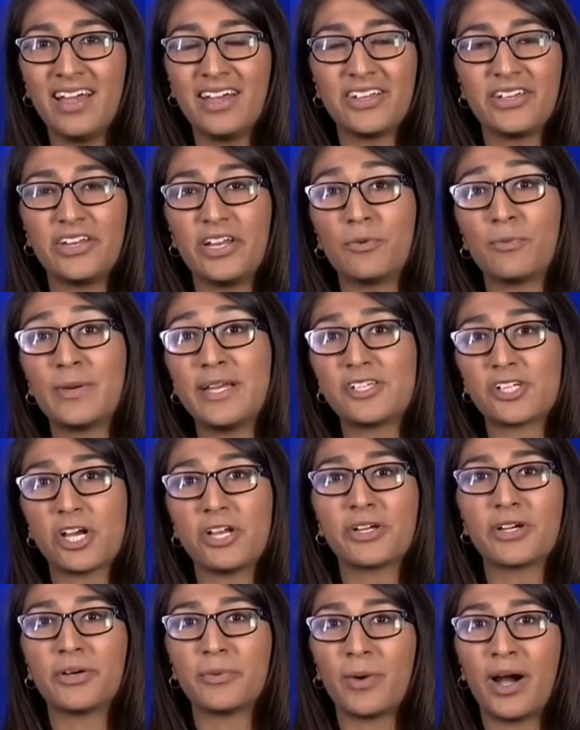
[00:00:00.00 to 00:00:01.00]
You know, we
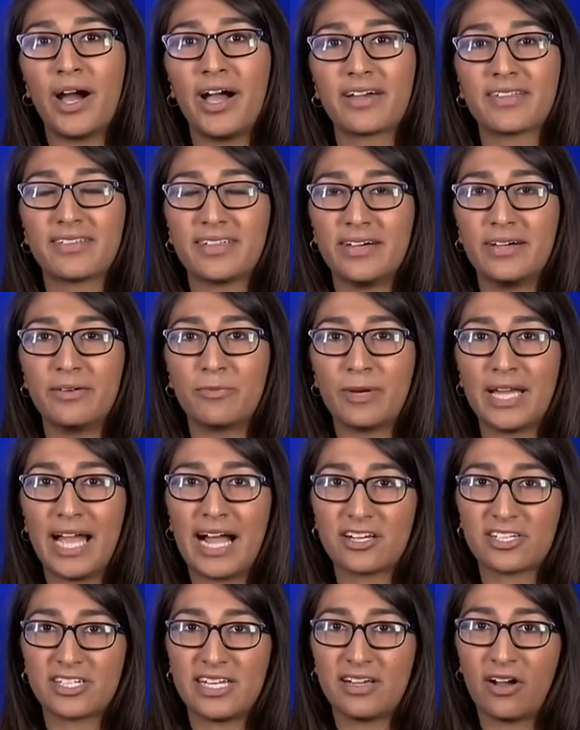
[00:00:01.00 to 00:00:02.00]
joke at work that we
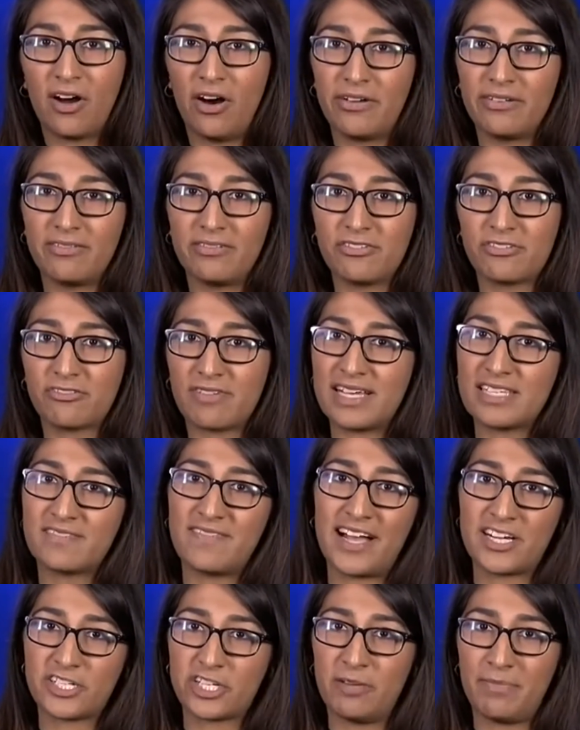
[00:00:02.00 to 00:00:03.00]
actually can't dress
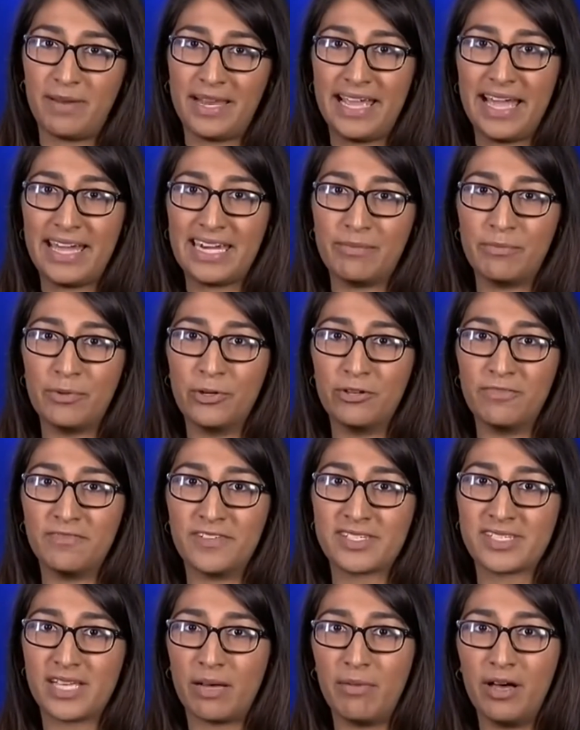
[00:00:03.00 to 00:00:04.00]
fashionably anymore
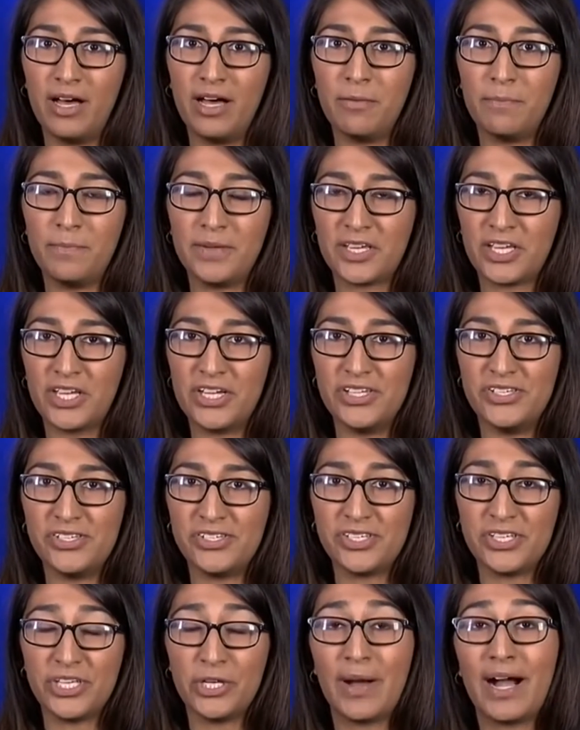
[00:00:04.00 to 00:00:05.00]
for summer
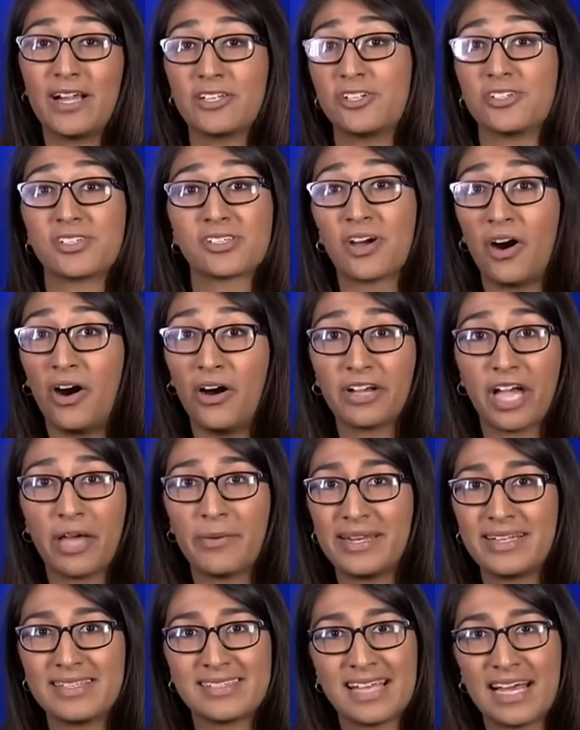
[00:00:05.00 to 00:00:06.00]
because you actually just can't go
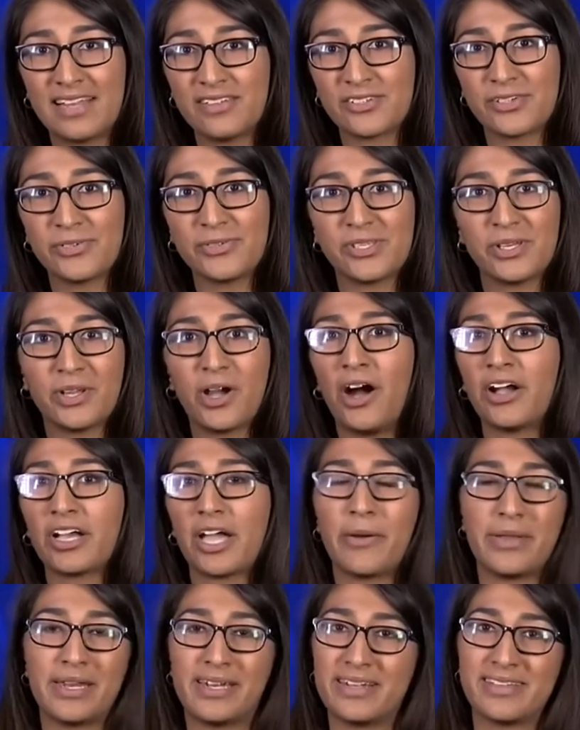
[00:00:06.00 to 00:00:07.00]
in sandals. You can't
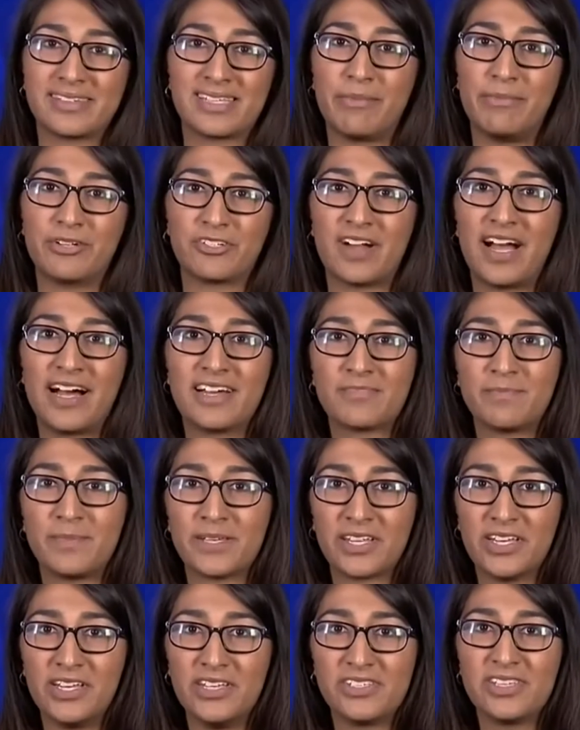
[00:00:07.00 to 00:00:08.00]
go in a summer dress
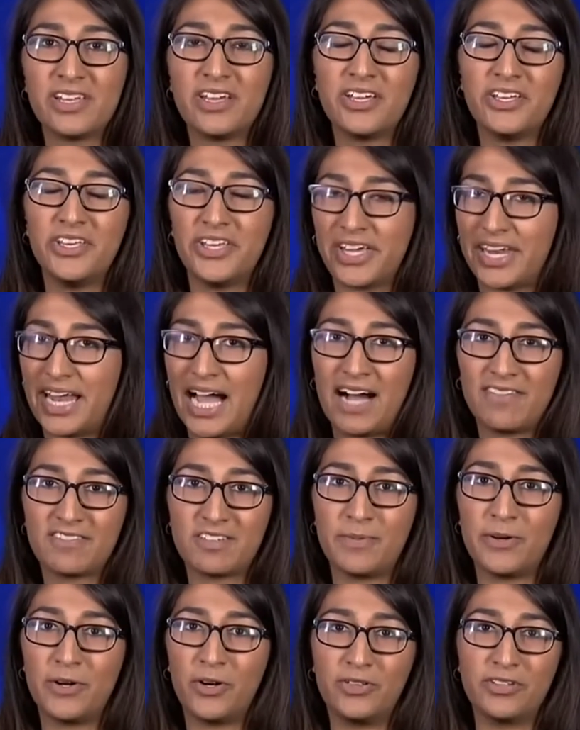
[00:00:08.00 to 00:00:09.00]
because you're going to have
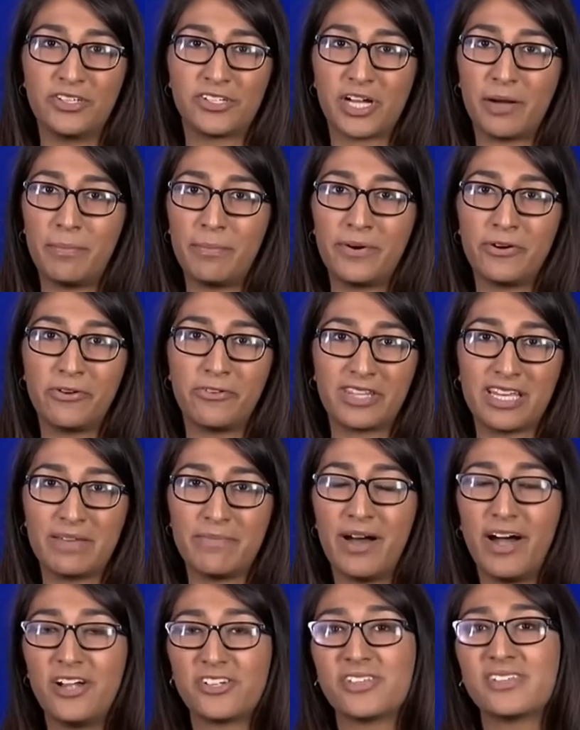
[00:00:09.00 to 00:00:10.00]
to put on the jumper or the
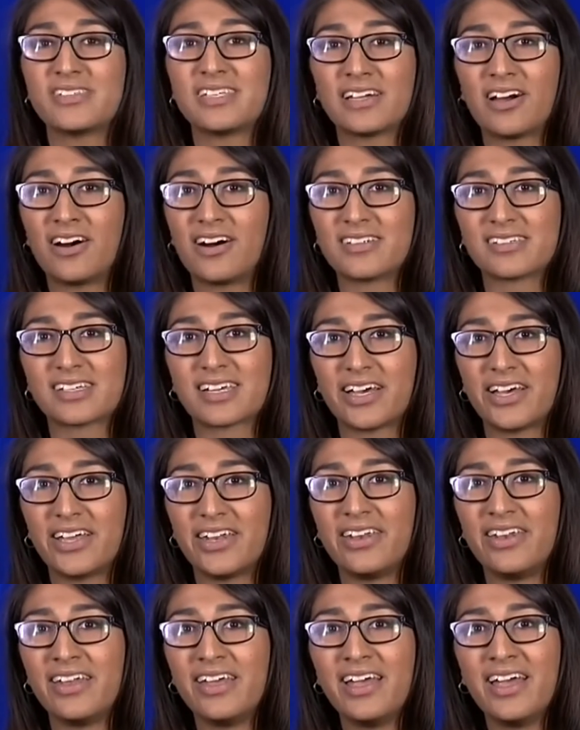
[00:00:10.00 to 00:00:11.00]
emergency cardigan.